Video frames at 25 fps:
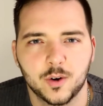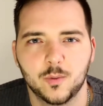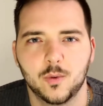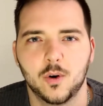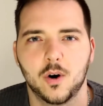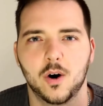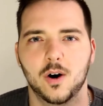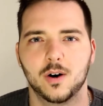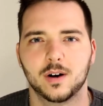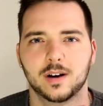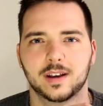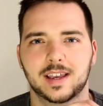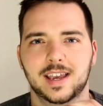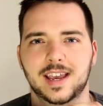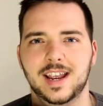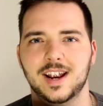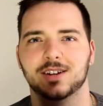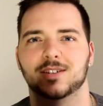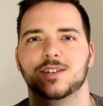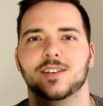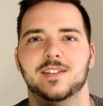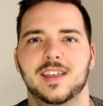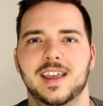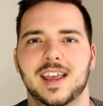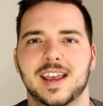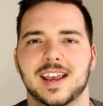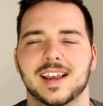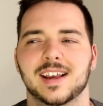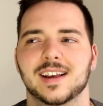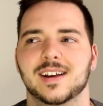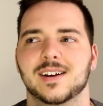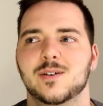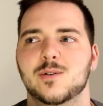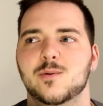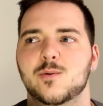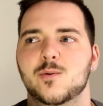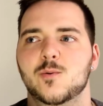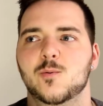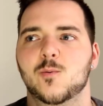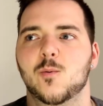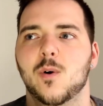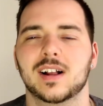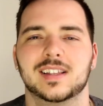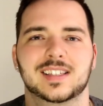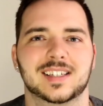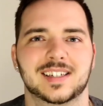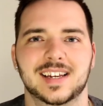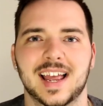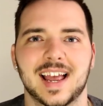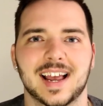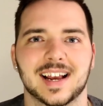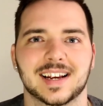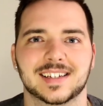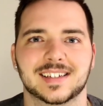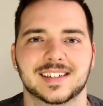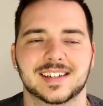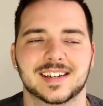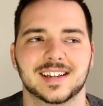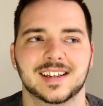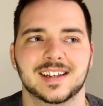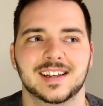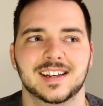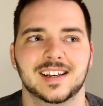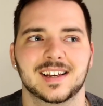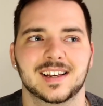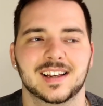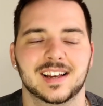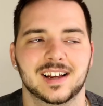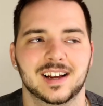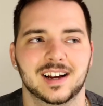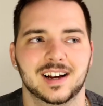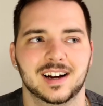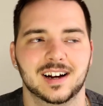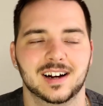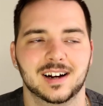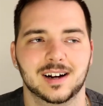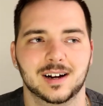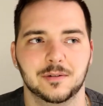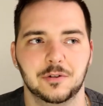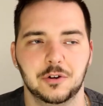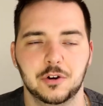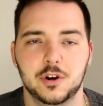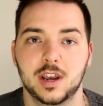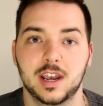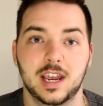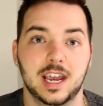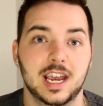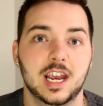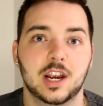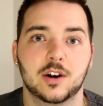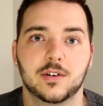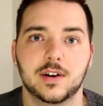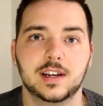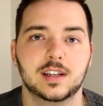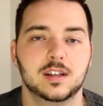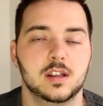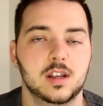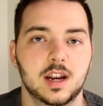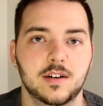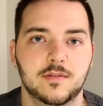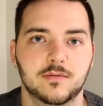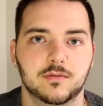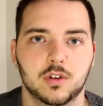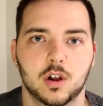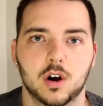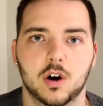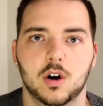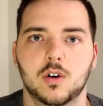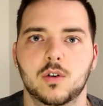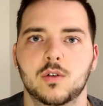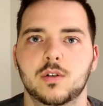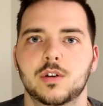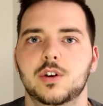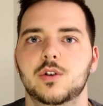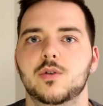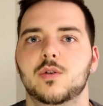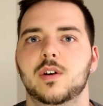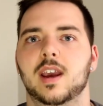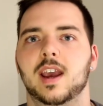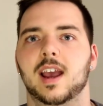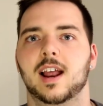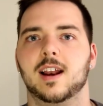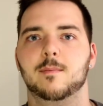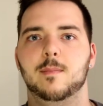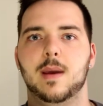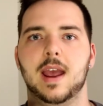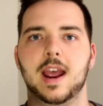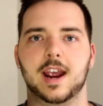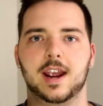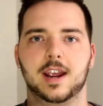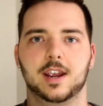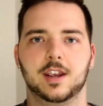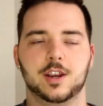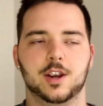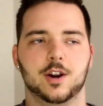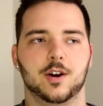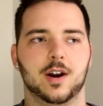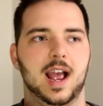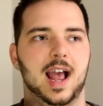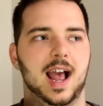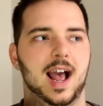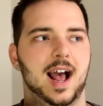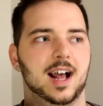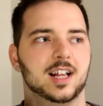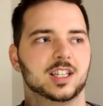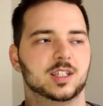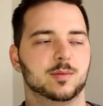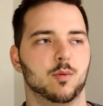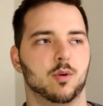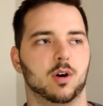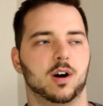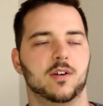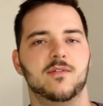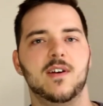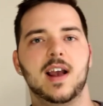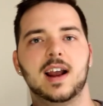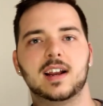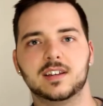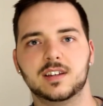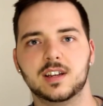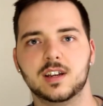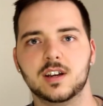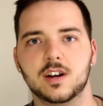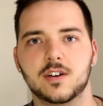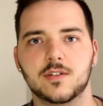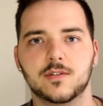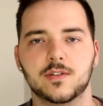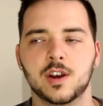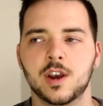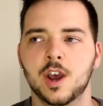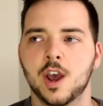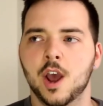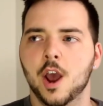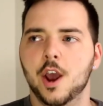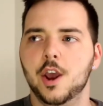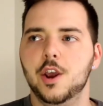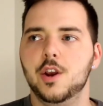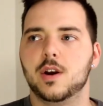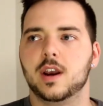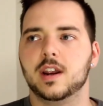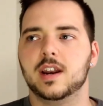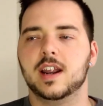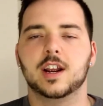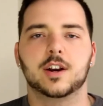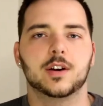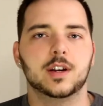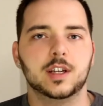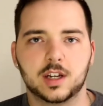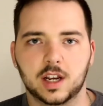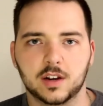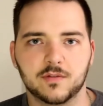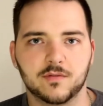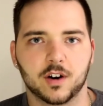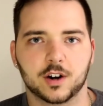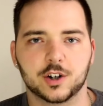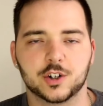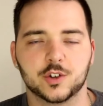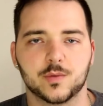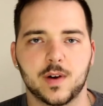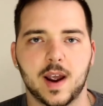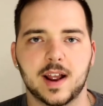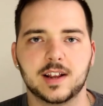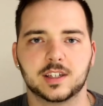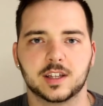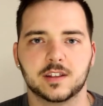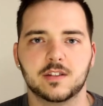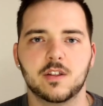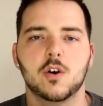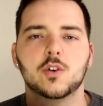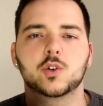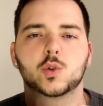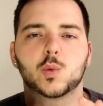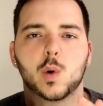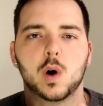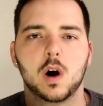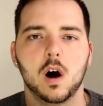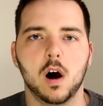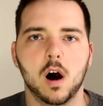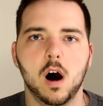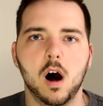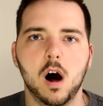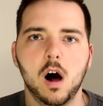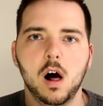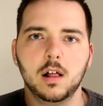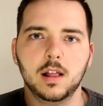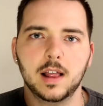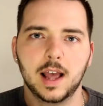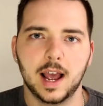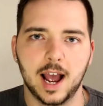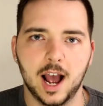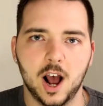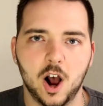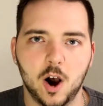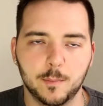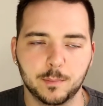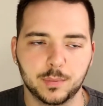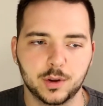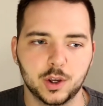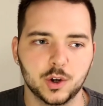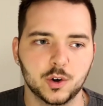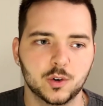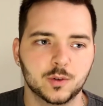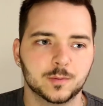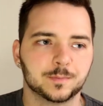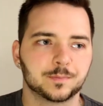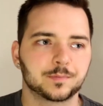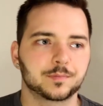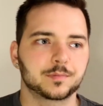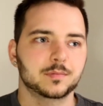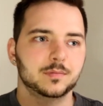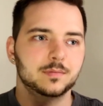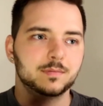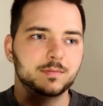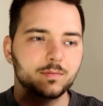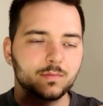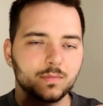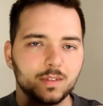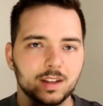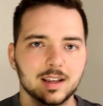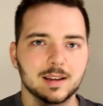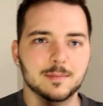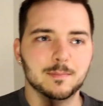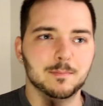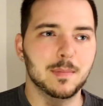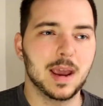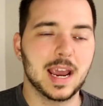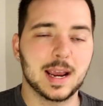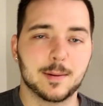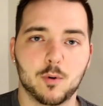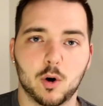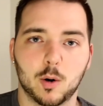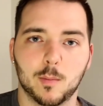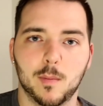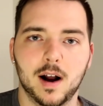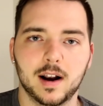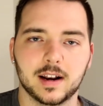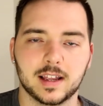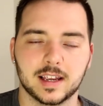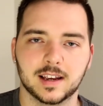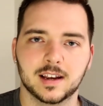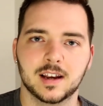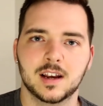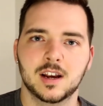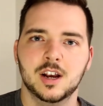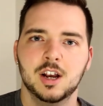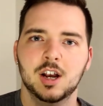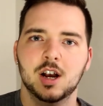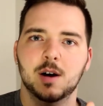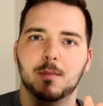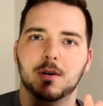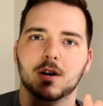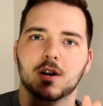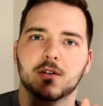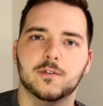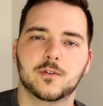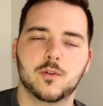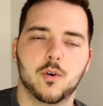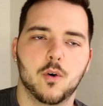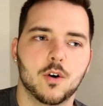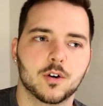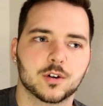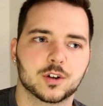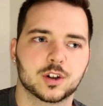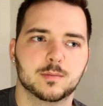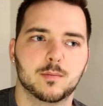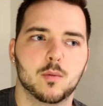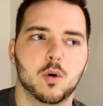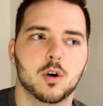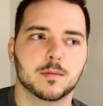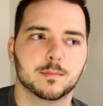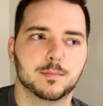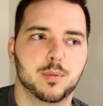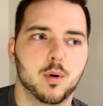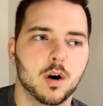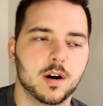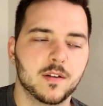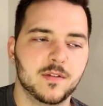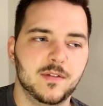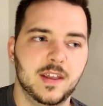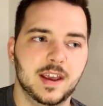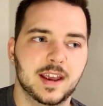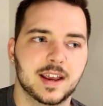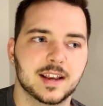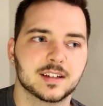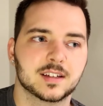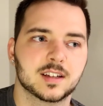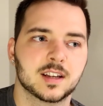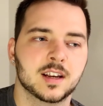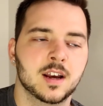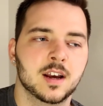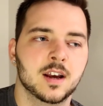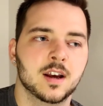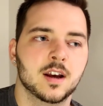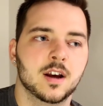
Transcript: Well, here's the thing, what's next? Uh, you can increase lead flow, you can make your ads more effective, you can increase conversion rates, and those will all help you make more money. But of course, the more important thing is,